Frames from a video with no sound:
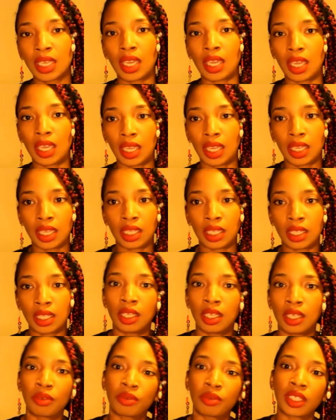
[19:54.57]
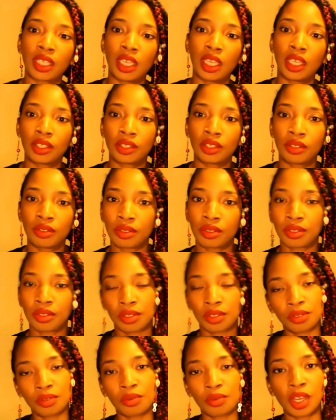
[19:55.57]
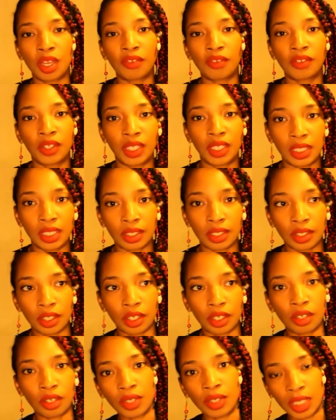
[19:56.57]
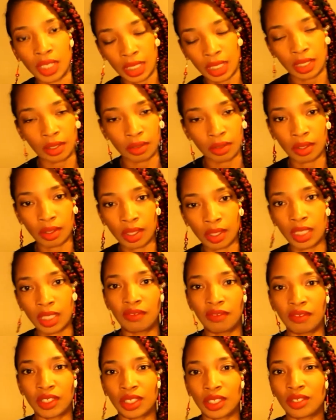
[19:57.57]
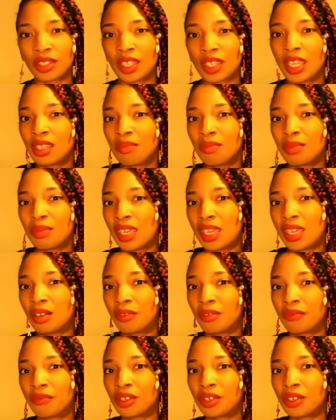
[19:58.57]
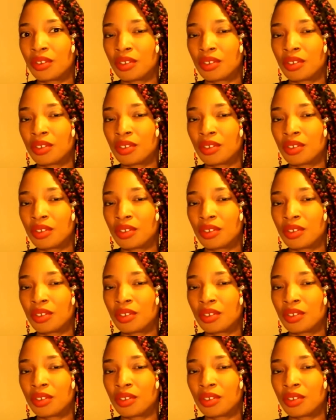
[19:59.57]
and it will take you to wherever you need to go in Cleveland. So that could be helpful if